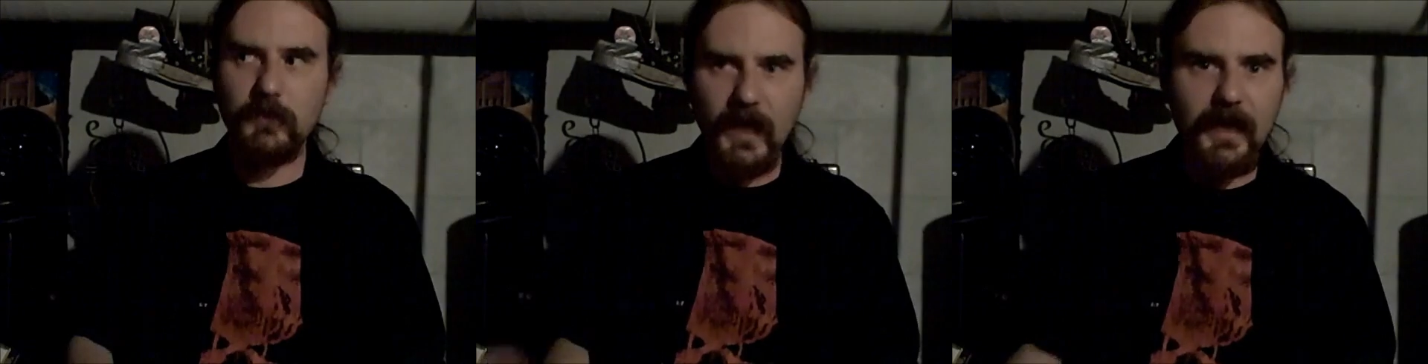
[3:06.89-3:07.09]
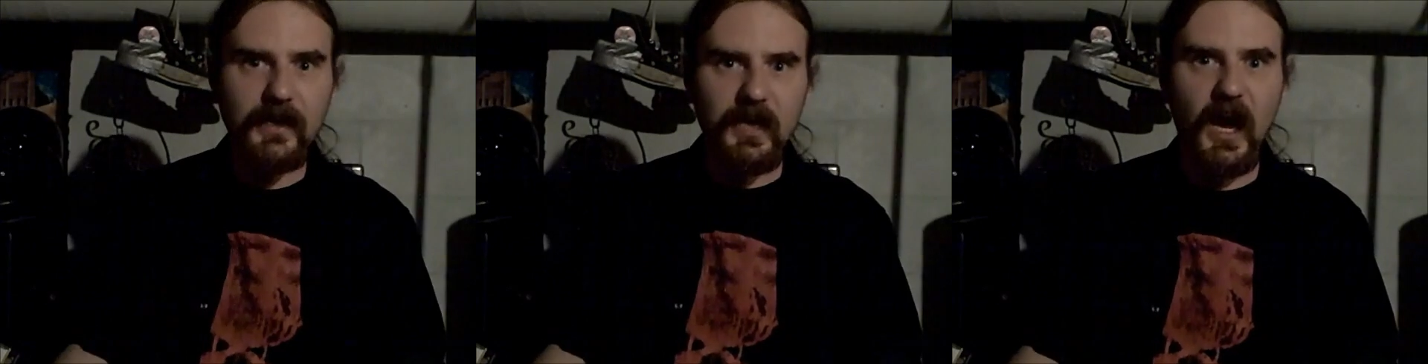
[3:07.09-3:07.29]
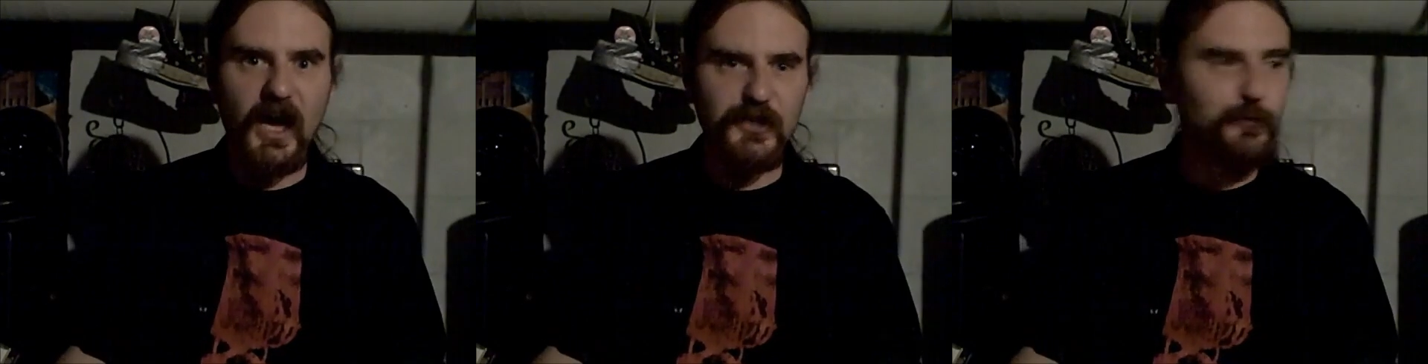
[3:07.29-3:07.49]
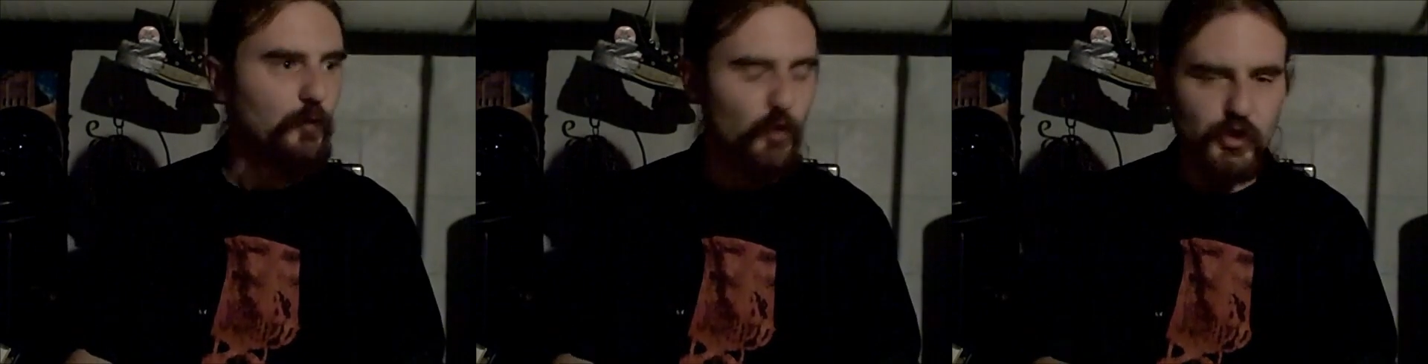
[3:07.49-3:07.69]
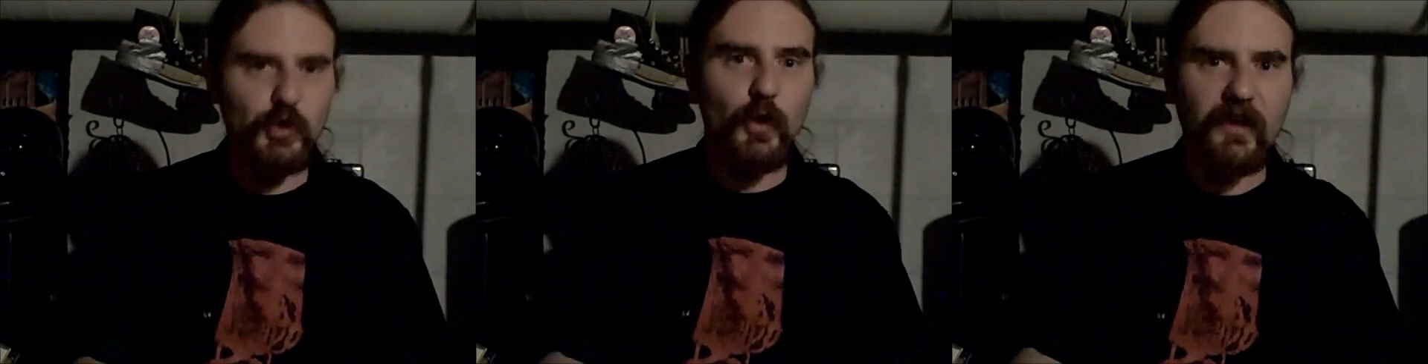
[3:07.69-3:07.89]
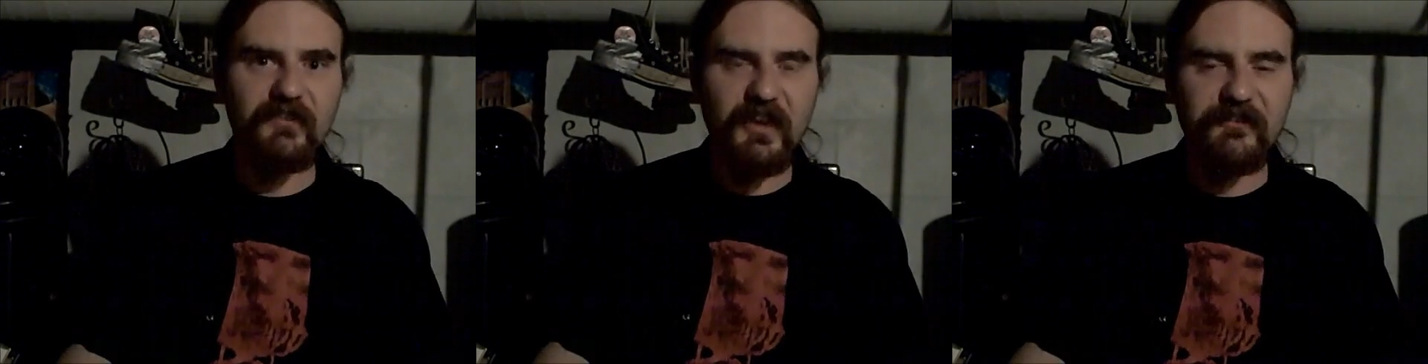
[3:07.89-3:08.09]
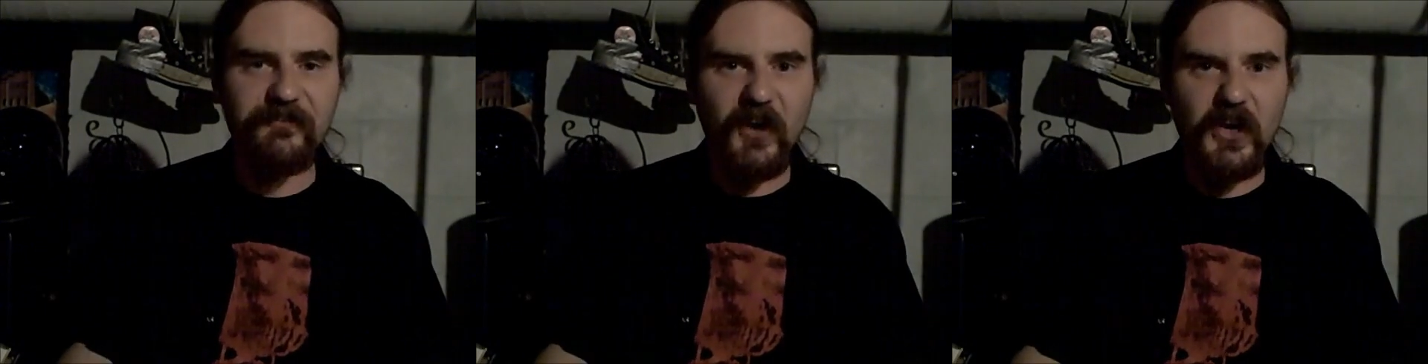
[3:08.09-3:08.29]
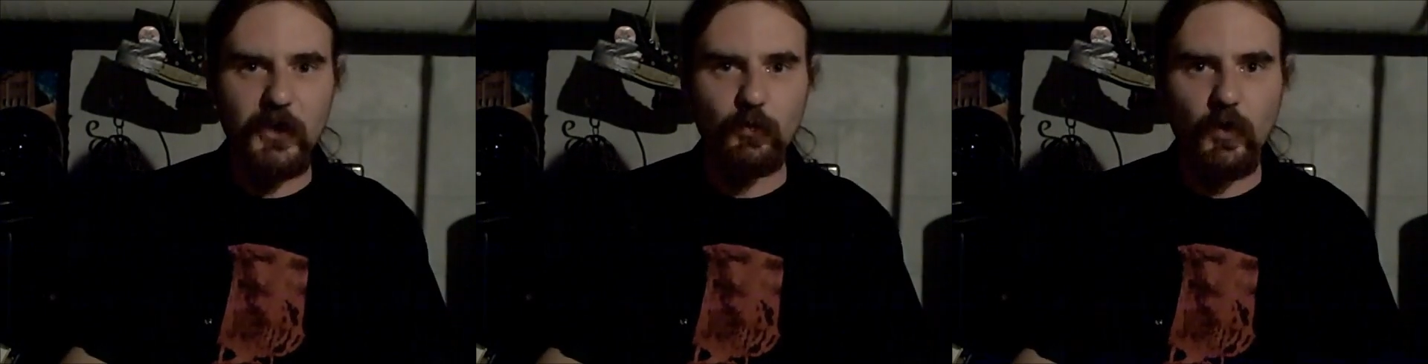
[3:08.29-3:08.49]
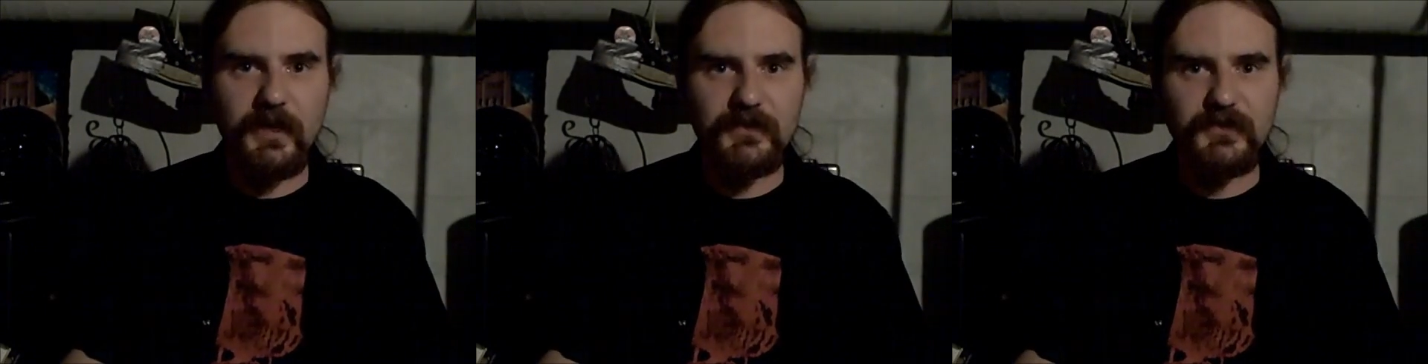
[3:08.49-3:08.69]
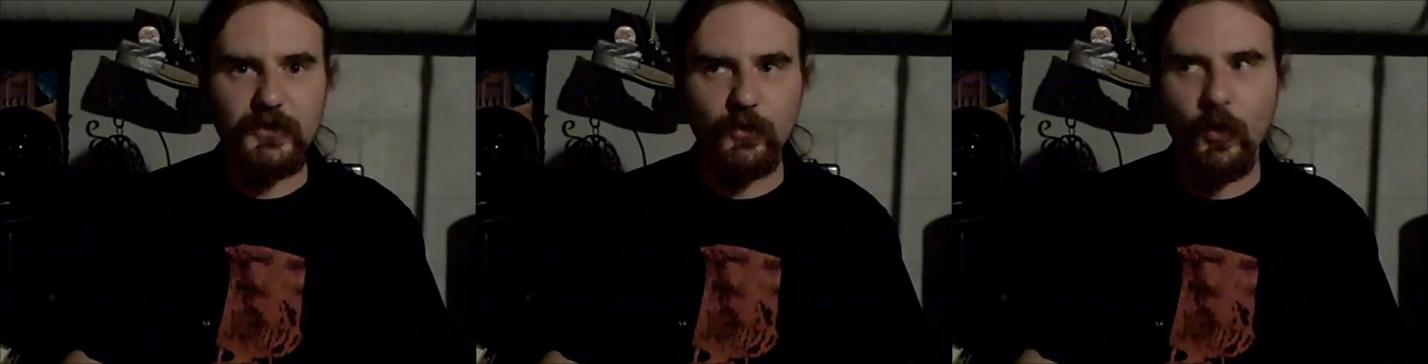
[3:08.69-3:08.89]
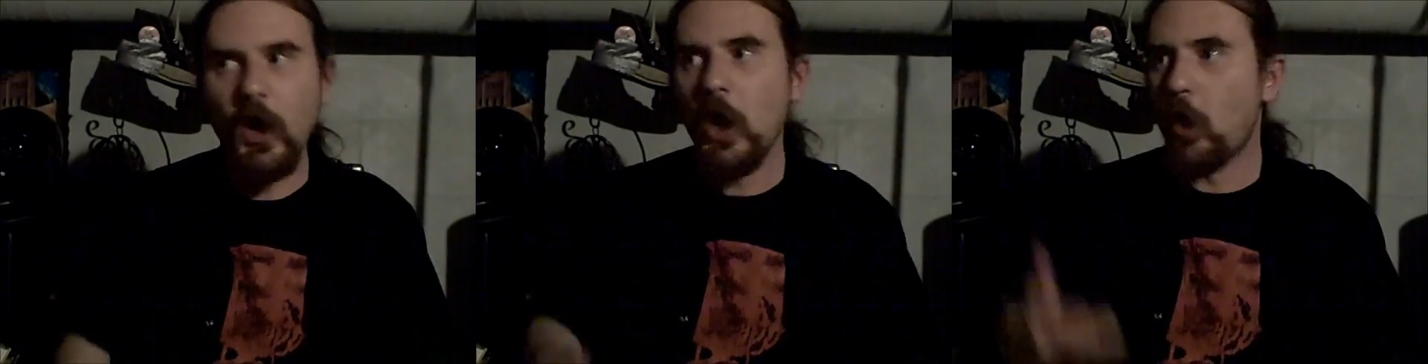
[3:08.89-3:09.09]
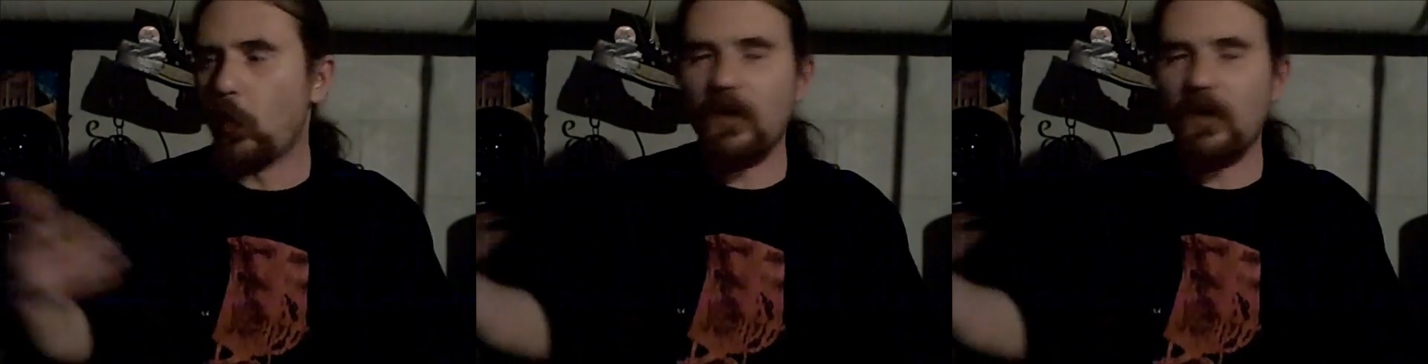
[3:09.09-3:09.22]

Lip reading: Yeah, Cocksmooch, you have that fucking right too.